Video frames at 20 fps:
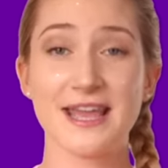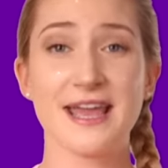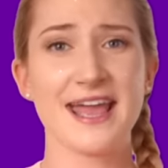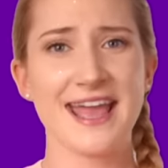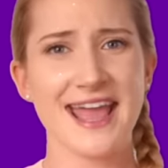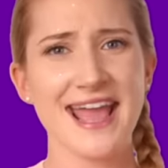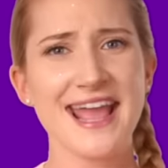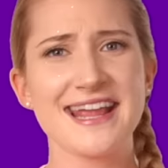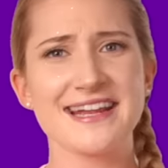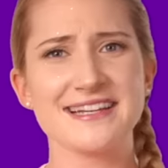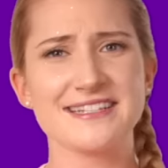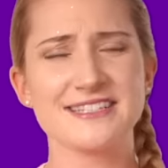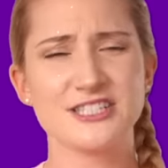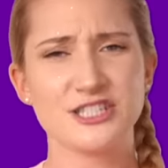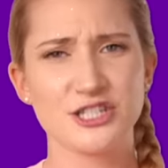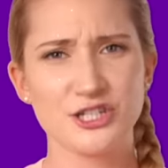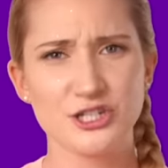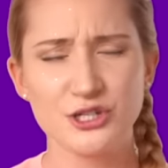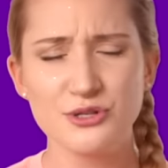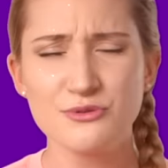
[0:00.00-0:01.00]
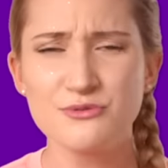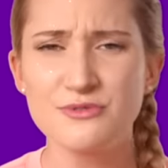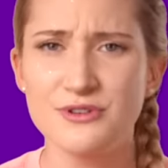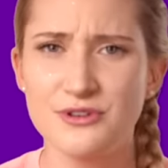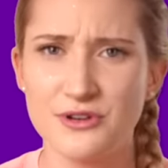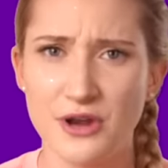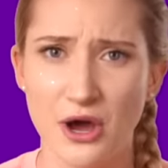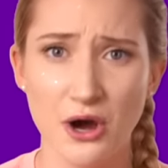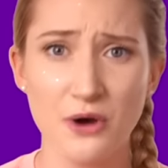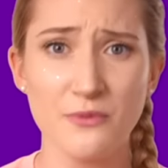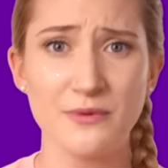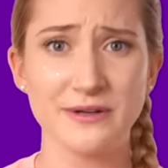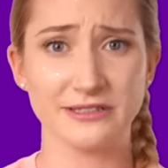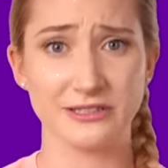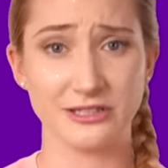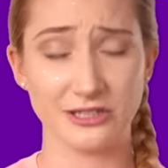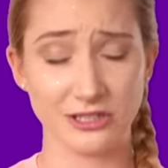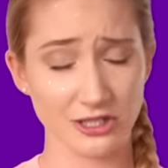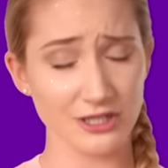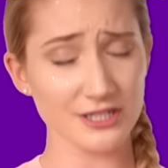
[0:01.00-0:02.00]
Hey, do you know what
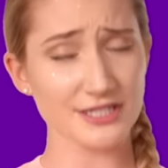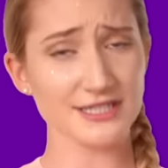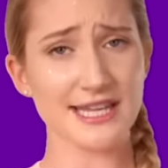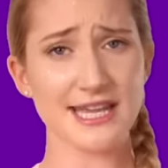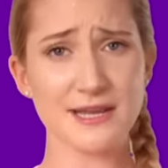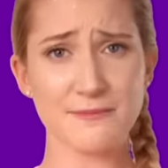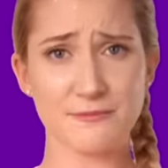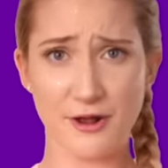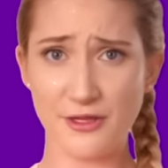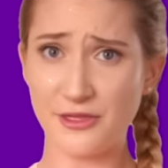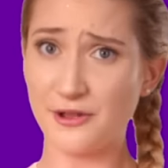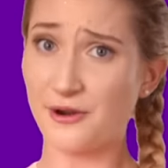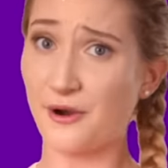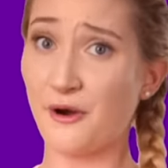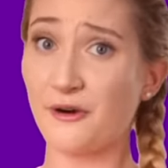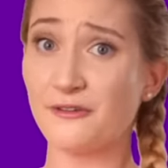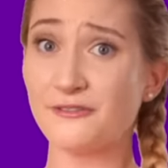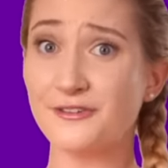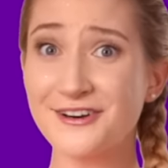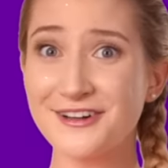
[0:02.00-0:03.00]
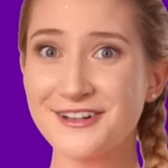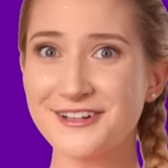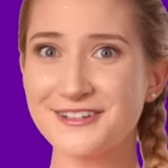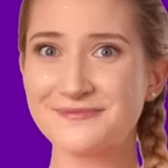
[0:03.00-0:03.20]
looks like Brother Oval?